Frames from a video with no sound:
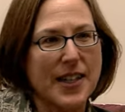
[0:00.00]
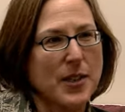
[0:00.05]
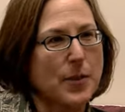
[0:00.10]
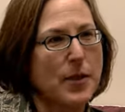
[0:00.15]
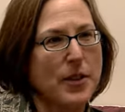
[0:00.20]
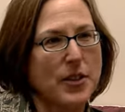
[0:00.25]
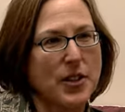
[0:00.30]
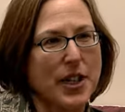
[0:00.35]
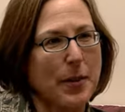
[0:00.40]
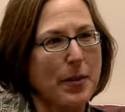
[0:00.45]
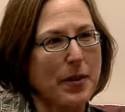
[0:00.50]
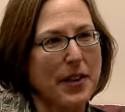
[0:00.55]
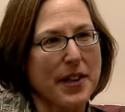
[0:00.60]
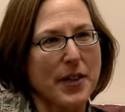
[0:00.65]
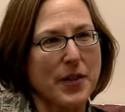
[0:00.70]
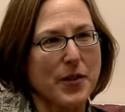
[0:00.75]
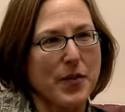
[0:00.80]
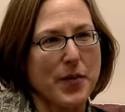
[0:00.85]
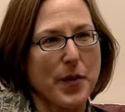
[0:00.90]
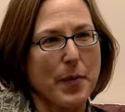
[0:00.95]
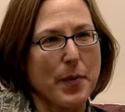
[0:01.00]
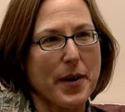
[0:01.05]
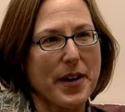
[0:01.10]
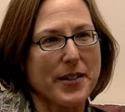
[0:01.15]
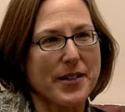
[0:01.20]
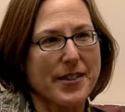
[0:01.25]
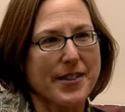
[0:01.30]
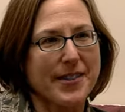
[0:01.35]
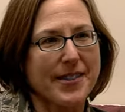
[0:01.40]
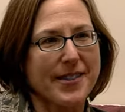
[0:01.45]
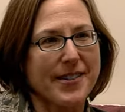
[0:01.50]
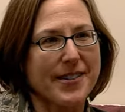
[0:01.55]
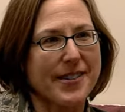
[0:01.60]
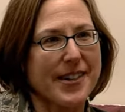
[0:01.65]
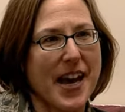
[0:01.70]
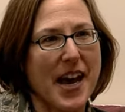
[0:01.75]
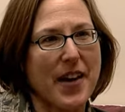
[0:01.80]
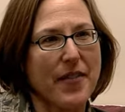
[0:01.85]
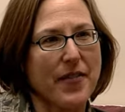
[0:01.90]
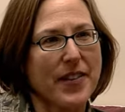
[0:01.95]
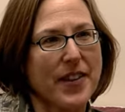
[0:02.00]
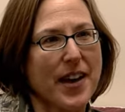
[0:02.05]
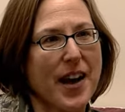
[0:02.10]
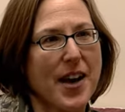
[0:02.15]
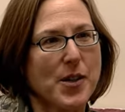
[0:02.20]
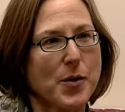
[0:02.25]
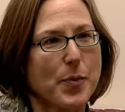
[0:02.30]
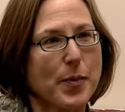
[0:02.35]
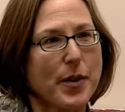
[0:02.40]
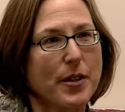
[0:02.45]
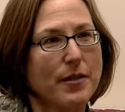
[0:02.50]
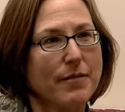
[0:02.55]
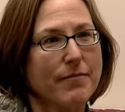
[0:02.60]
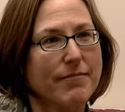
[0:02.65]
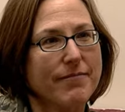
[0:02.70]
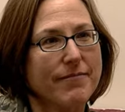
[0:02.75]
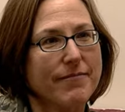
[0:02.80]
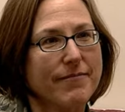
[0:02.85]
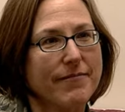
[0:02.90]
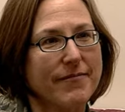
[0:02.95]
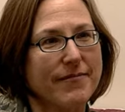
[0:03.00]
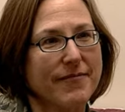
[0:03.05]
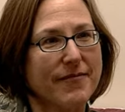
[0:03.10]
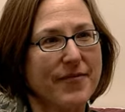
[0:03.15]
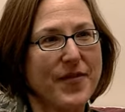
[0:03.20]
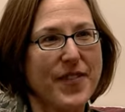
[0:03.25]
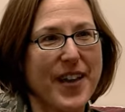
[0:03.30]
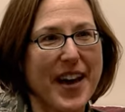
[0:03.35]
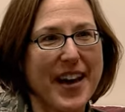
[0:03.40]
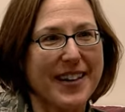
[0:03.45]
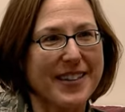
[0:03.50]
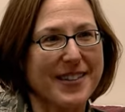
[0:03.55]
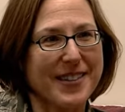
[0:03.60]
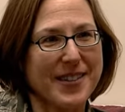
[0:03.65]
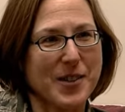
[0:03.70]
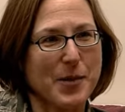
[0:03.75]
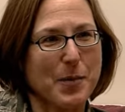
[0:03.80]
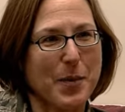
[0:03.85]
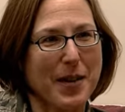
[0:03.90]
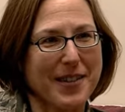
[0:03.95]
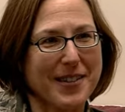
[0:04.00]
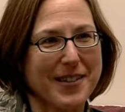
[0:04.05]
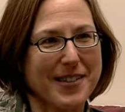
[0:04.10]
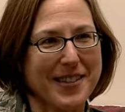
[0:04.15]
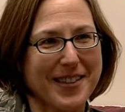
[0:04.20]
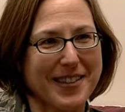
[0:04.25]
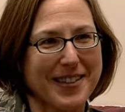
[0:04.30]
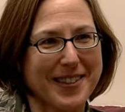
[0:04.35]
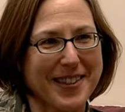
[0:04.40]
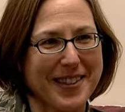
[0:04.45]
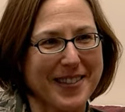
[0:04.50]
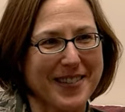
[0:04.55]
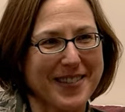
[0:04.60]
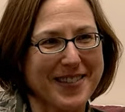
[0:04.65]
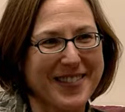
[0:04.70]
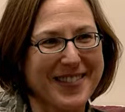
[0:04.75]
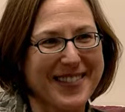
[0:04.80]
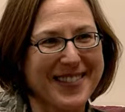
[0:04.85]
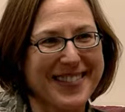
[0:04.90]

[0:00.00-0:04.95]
Hospital chaplain cares for the patients and staff at the hospital. That is the smallest nutshell.